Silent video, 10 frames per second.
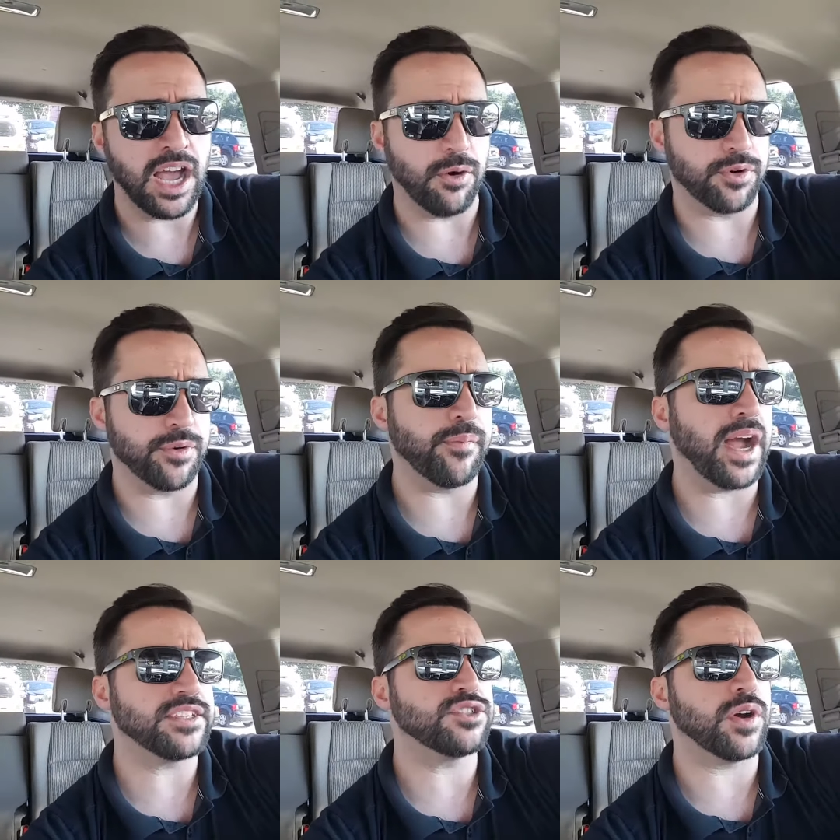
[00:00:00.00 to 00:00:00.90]
I want to
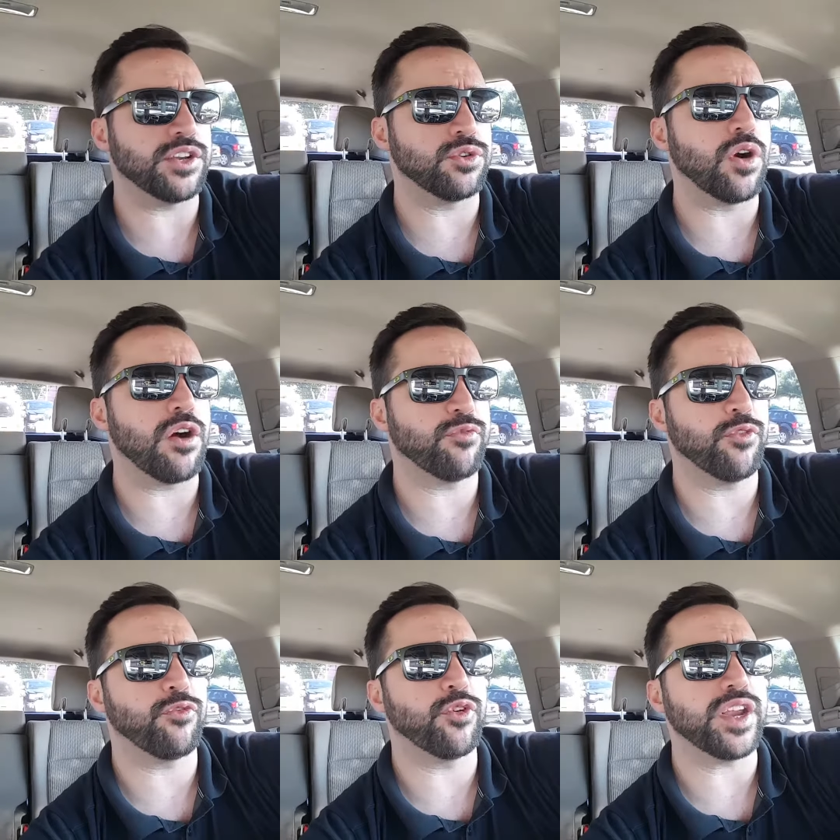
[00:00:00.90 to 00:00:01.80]
remind you I do
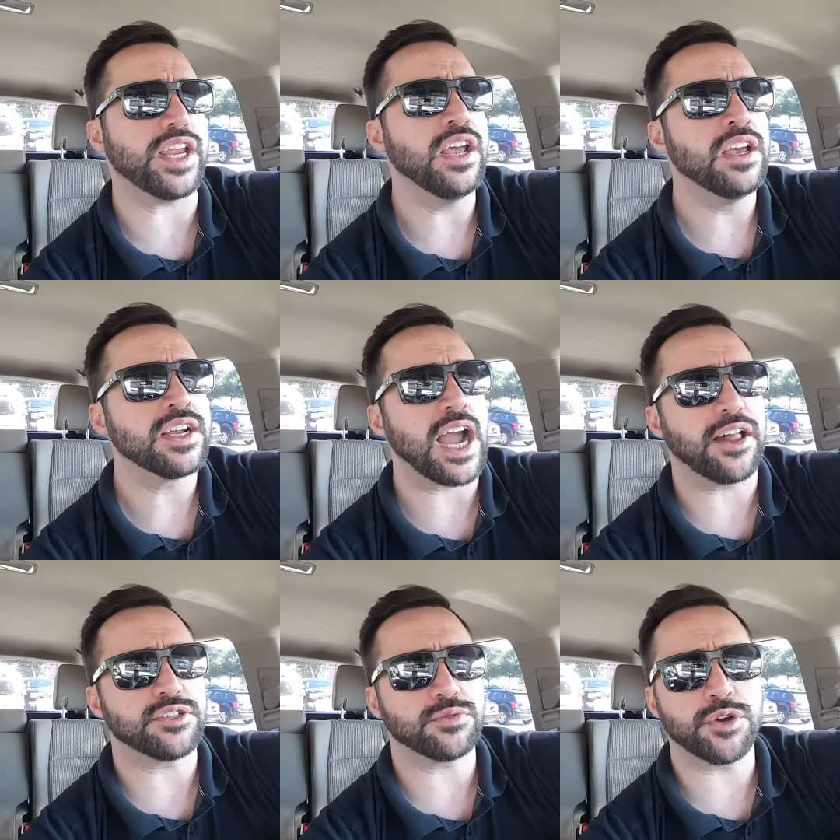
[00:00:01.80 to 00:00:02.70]
offer free
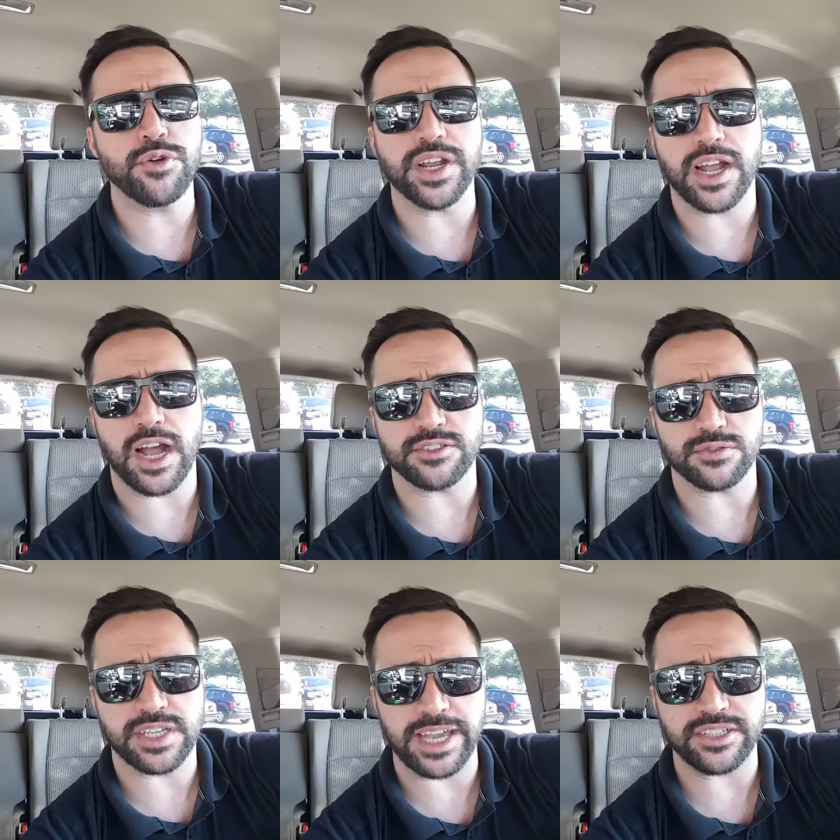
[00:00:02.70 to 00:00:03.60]
college recruiting
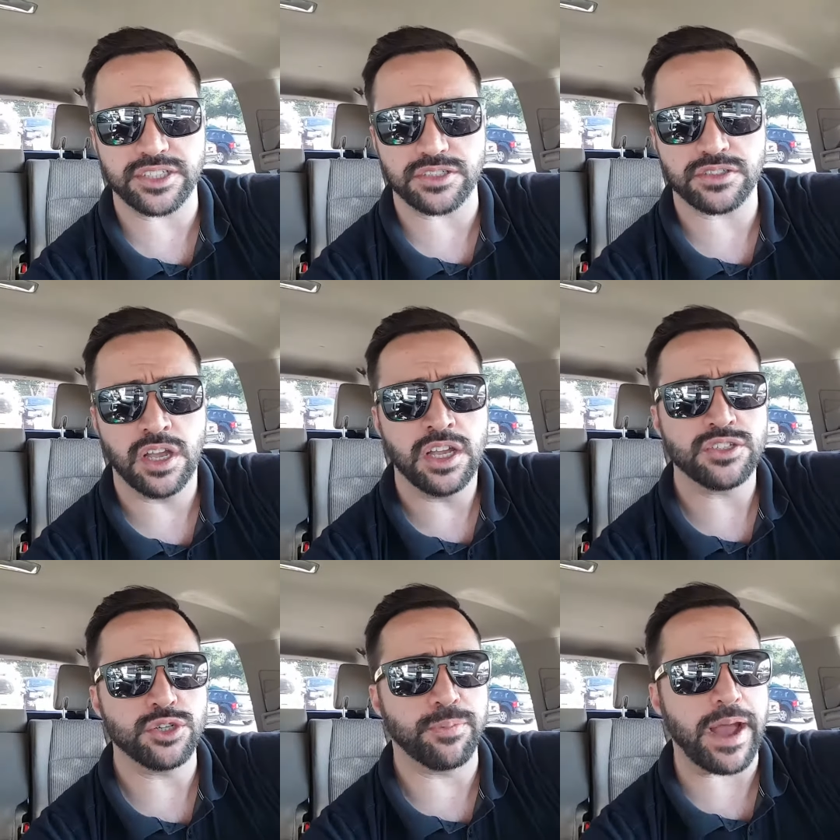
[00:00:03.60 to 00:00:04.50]
consultations
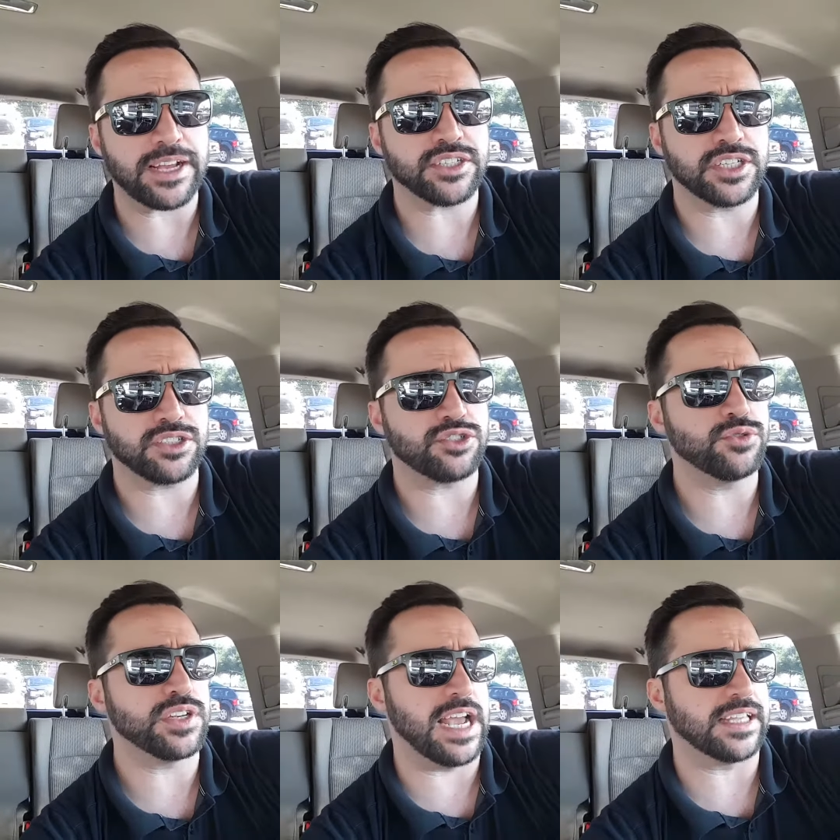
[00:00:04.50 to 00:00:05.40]
to passionate
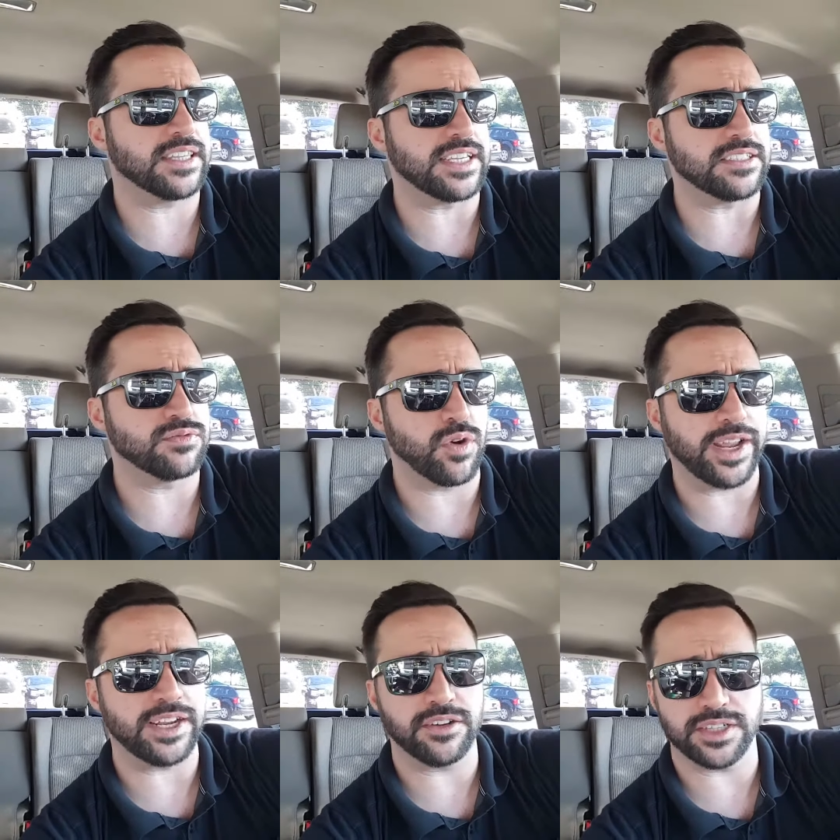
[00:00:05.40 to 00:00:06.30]
student athletes
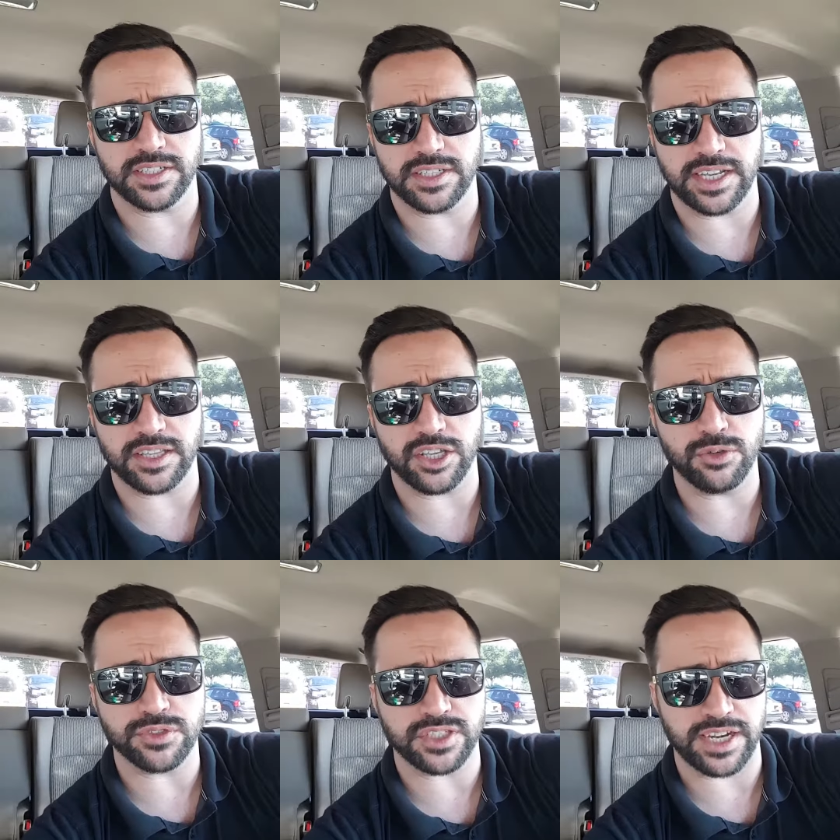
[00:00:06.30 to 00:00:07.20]
right here in the
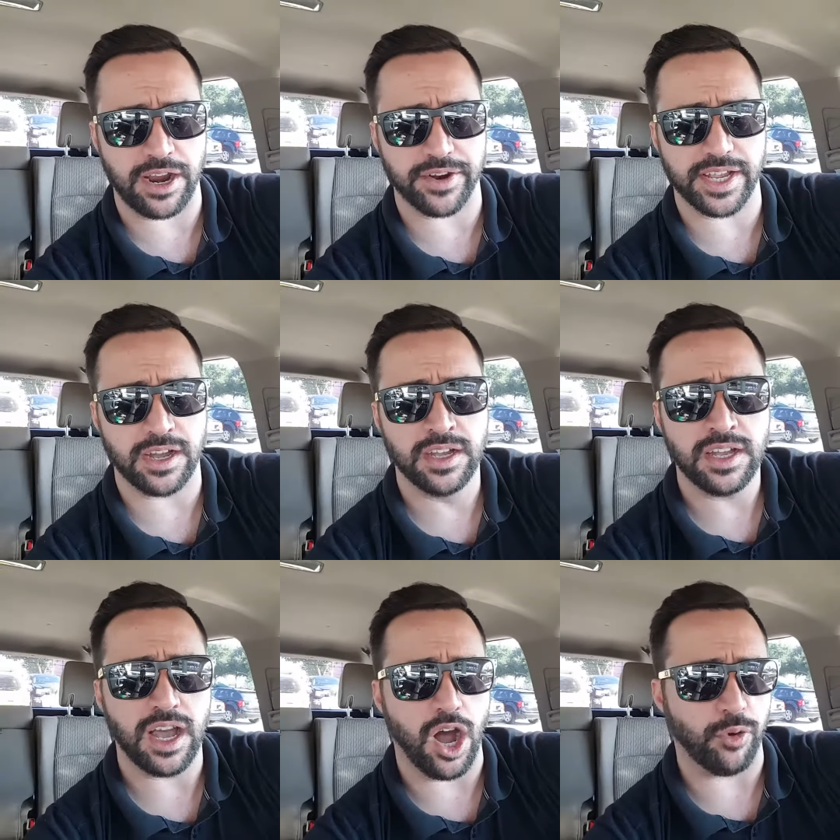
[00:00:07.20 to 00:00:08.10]
Houston area.
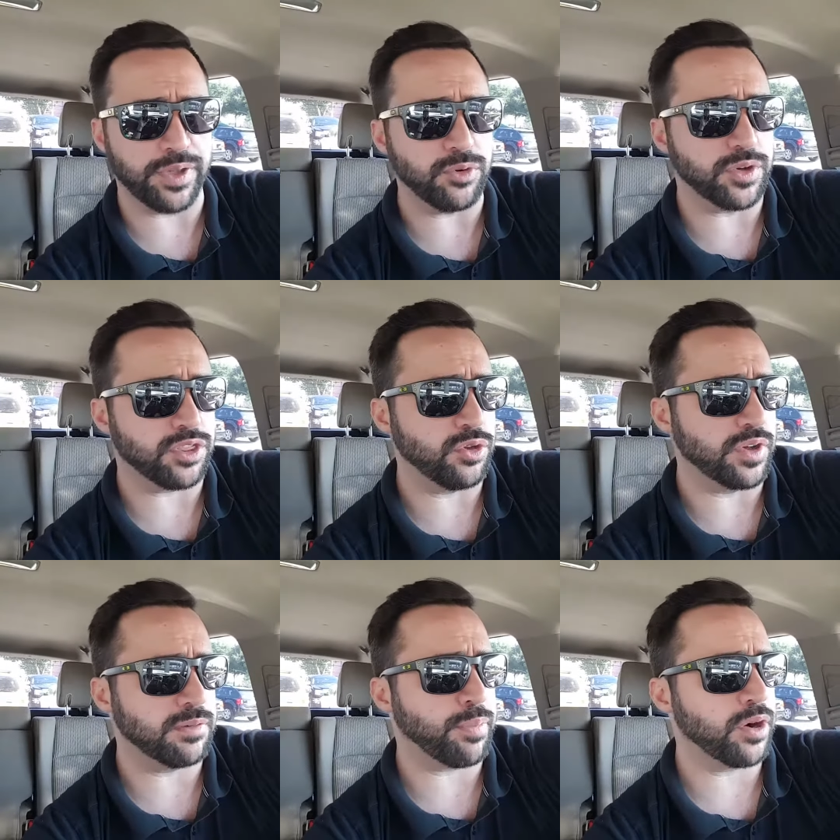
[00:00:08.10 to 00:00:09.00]
I'll meet with you
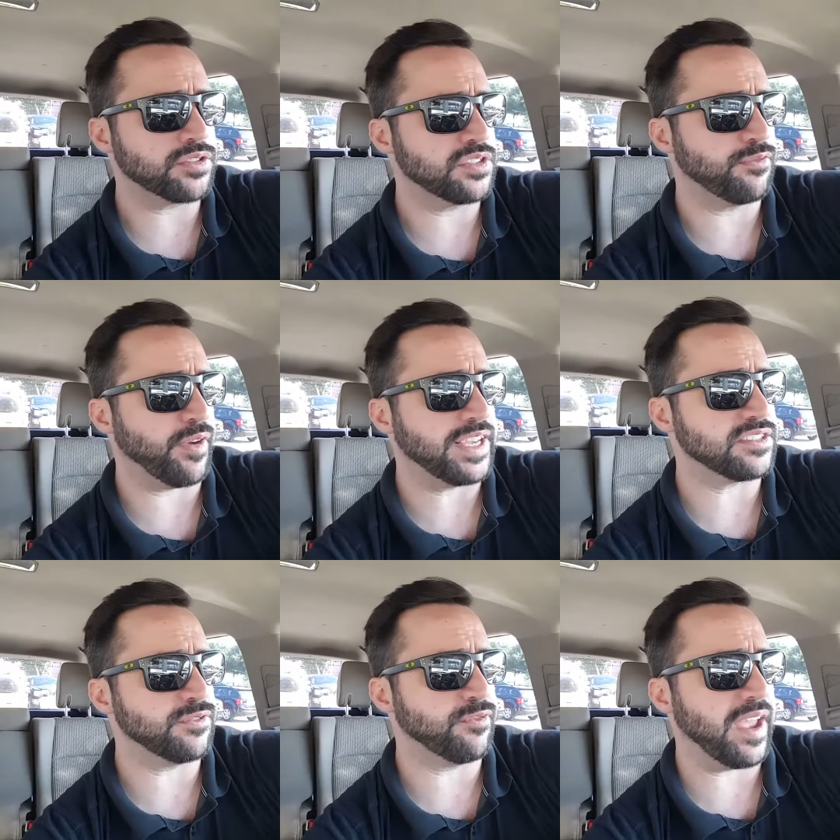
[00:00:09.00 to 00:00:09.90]
in person,
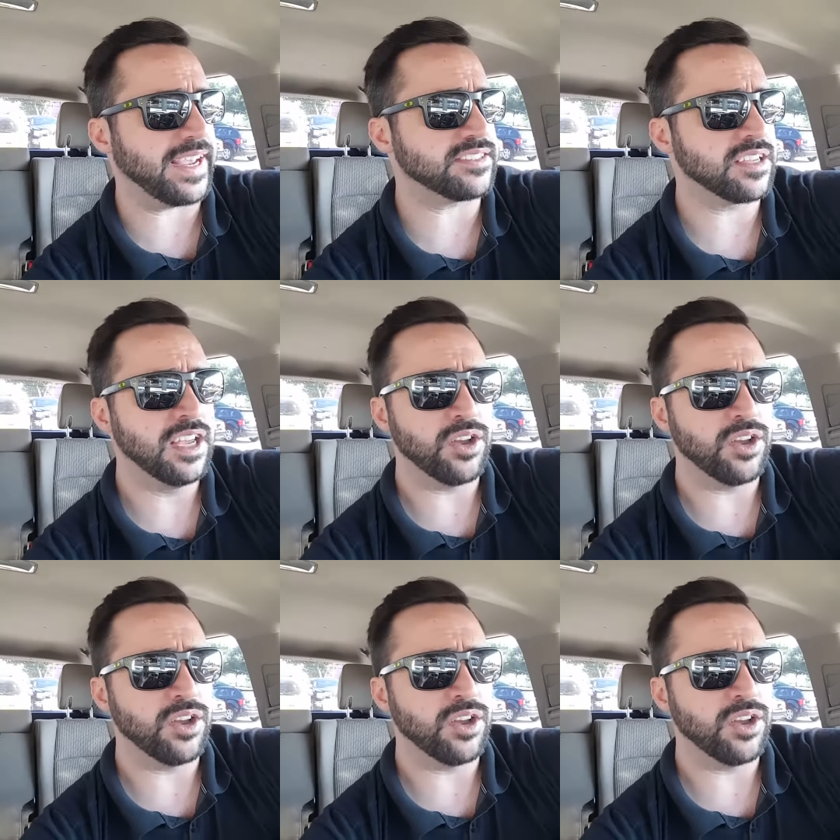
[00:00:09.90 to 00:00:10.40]
face to face.